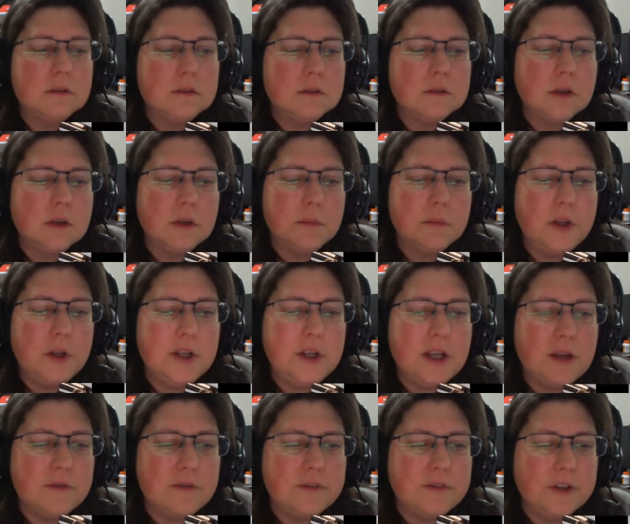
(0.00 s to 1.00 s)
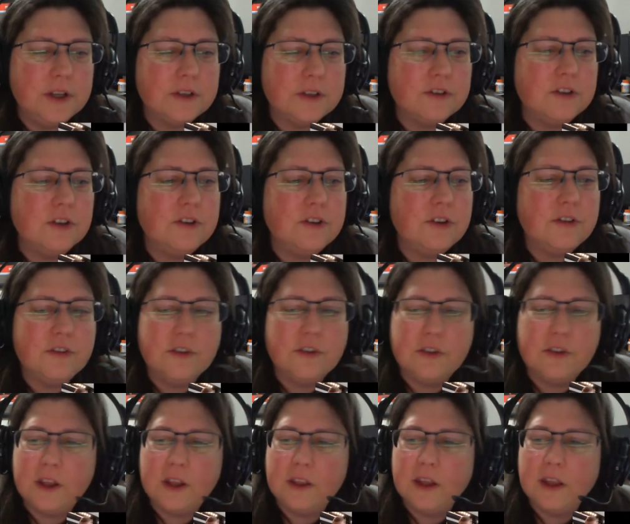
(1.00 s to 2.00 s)
I'm on Netflix, and it doesn't look
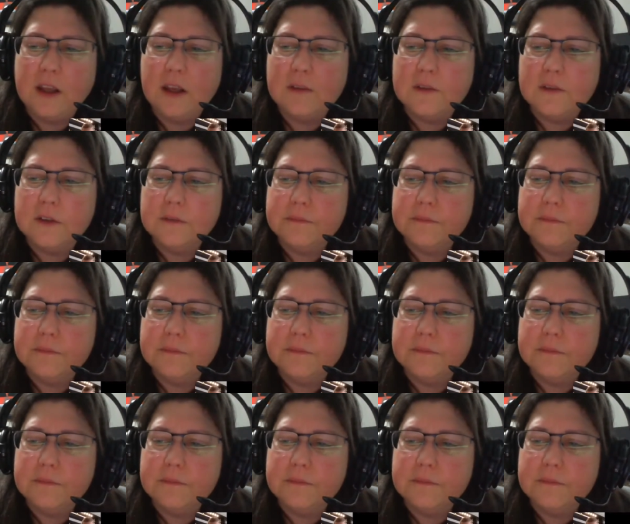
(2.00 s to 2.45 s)
like they have it.